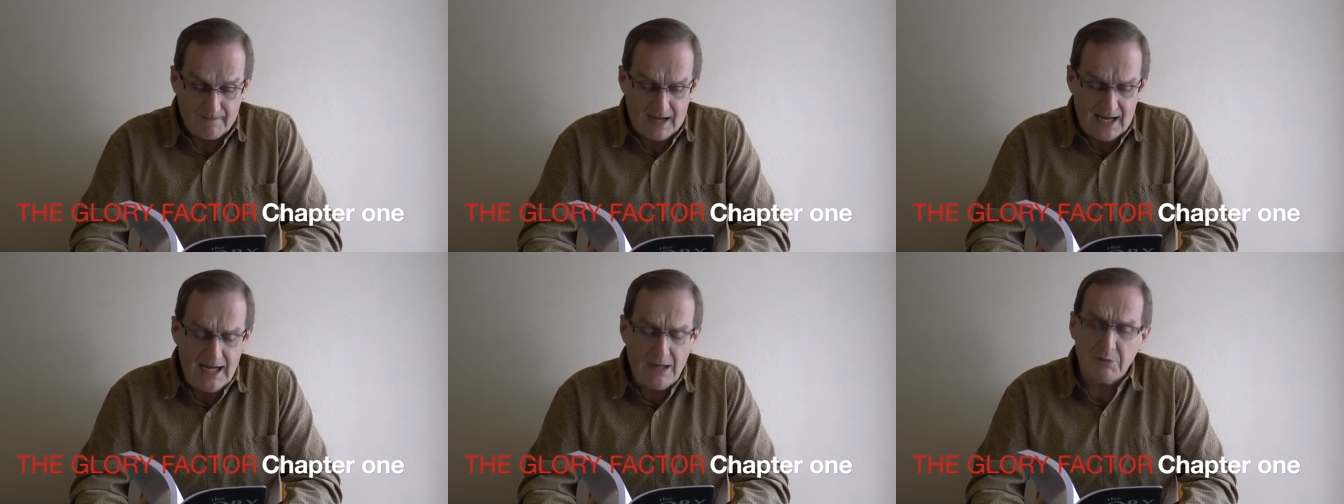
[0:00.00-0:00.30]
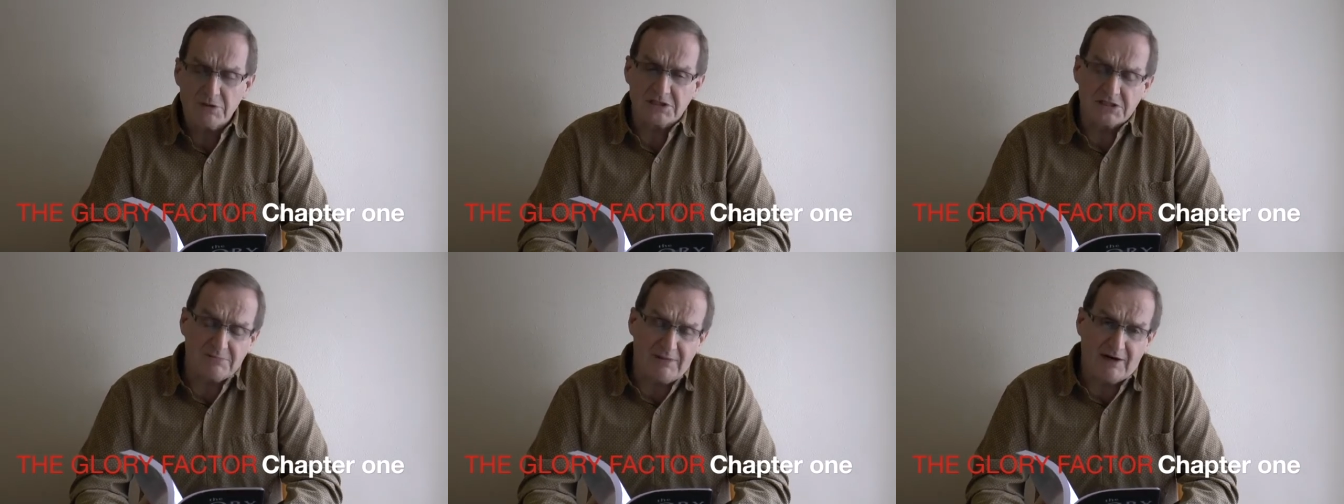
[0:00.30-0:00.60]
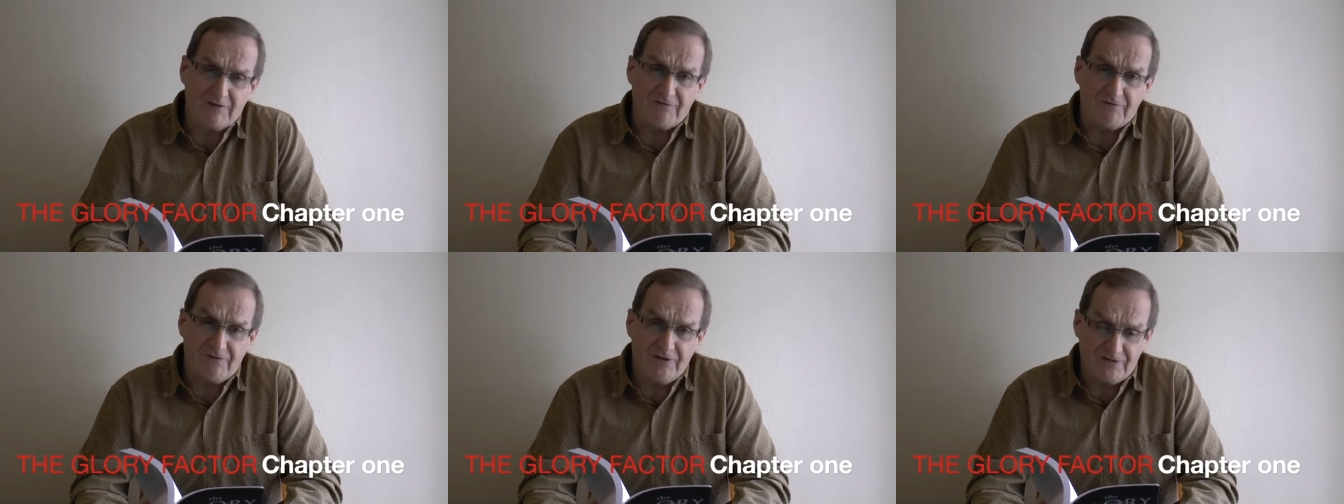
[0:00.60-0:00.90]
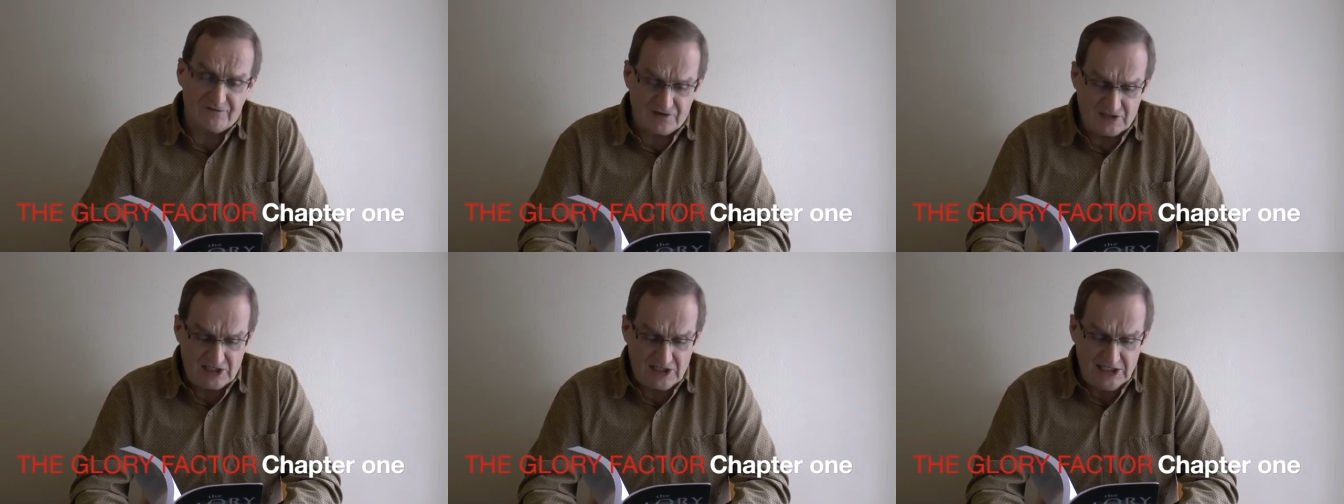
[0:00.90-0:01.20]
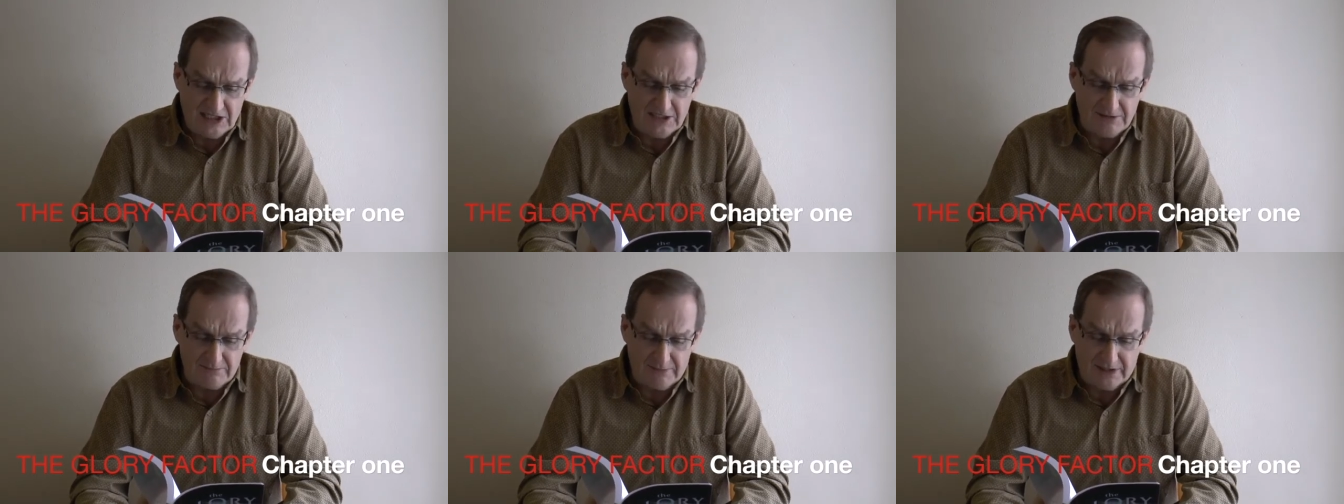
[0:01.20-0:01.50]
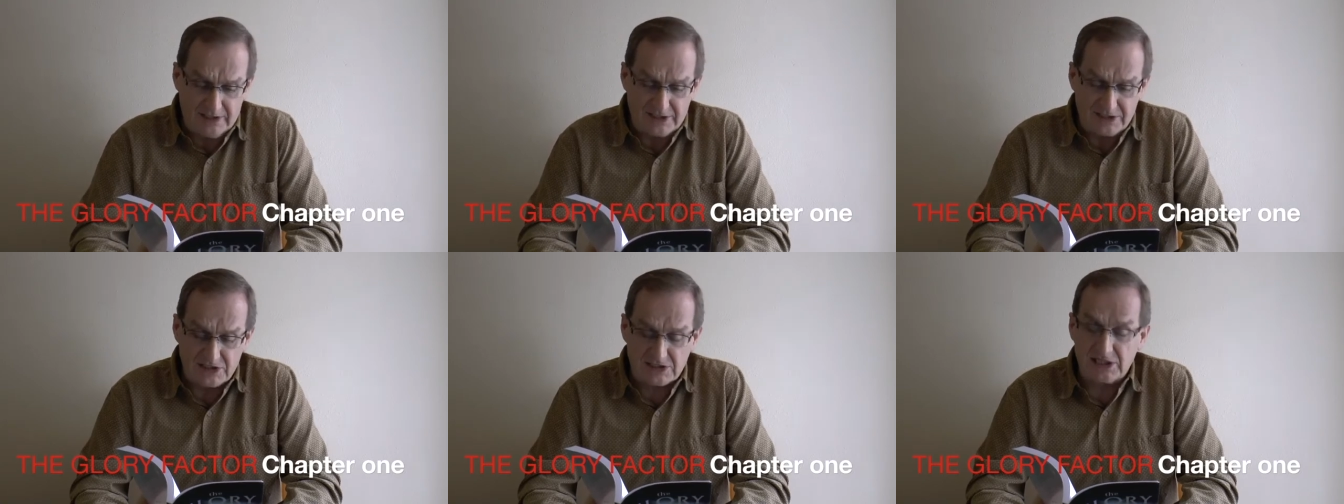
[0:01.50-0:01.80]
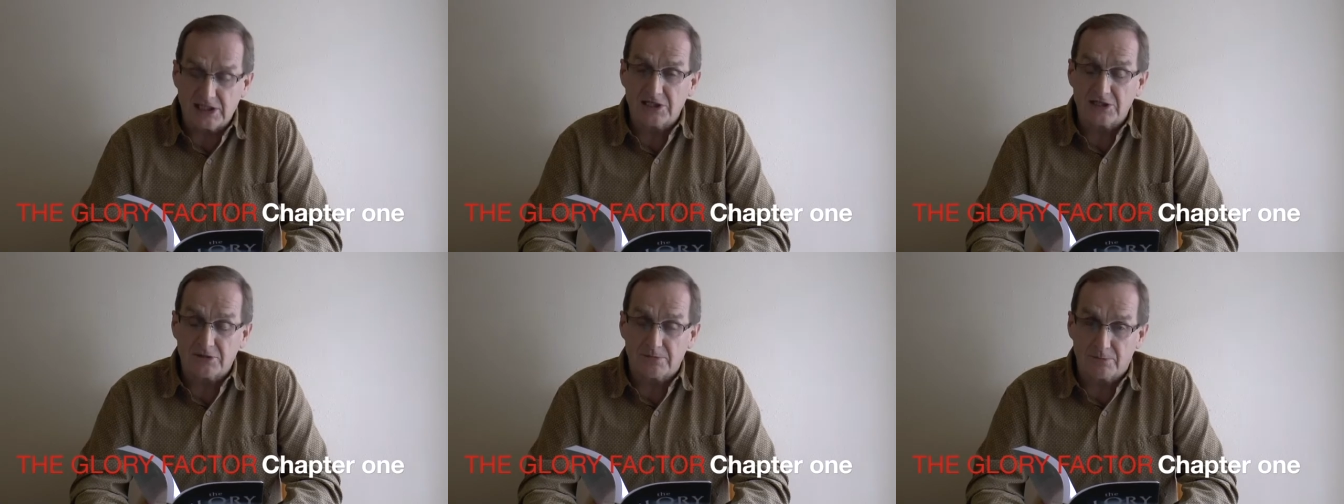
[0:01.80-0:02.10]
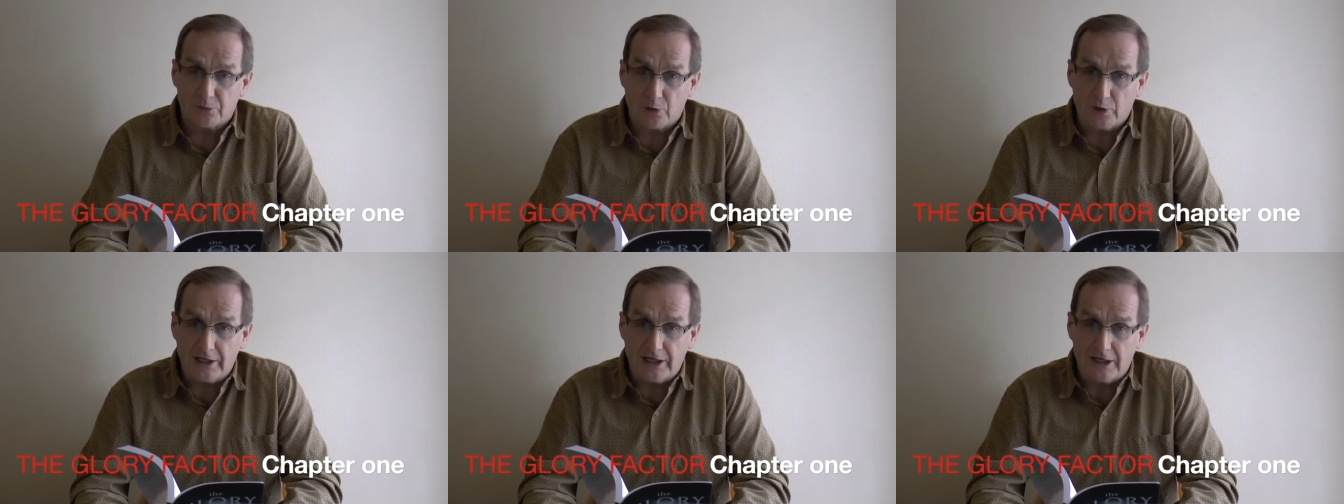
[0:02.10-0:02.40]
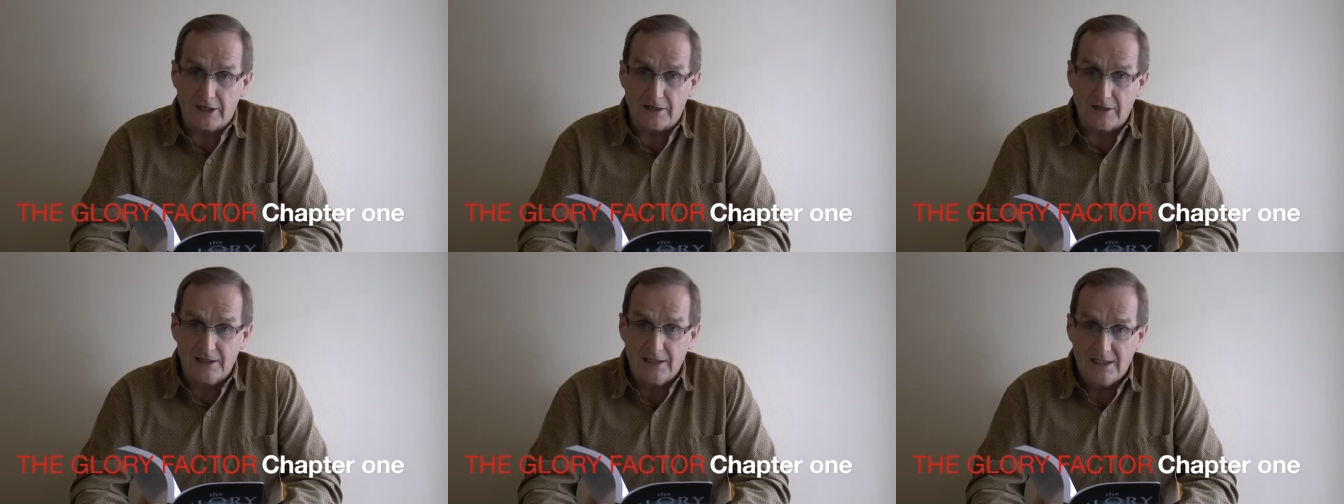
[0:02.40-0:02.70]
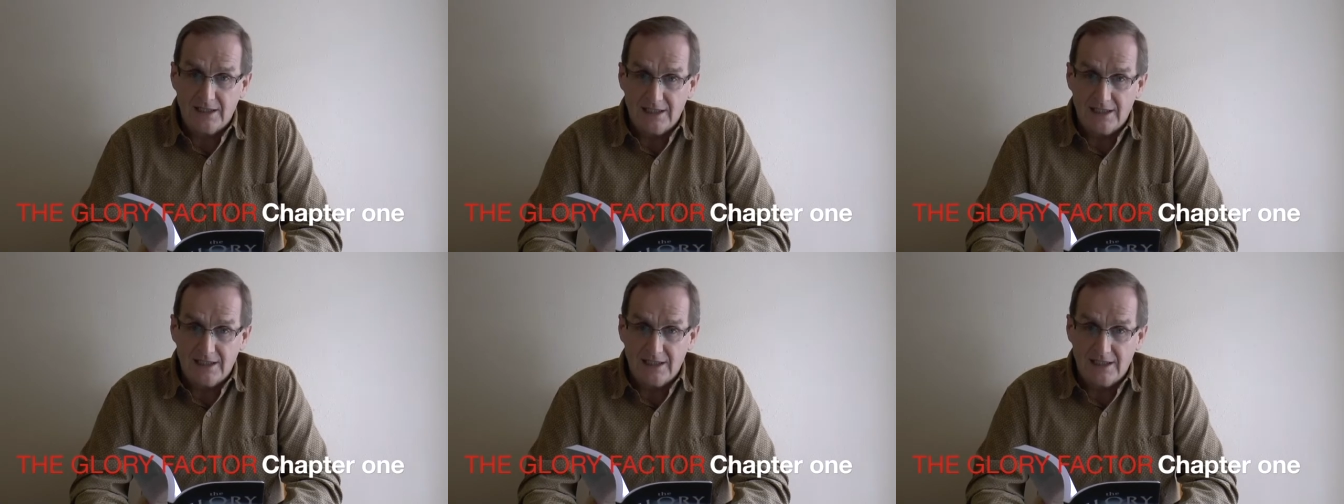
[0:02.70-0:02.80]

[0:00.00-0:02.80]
I was about 15 minutes into prayer.